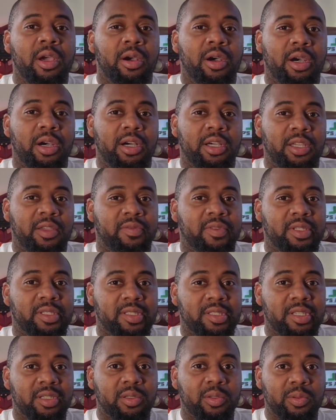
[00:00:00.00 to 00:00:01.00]
If the
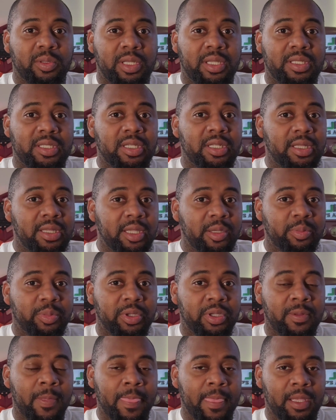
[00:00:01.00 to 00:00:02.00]
signal is
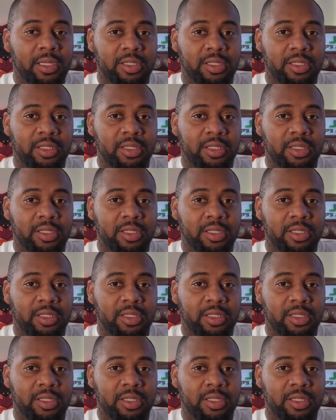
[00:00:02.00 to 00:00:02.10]
clipping,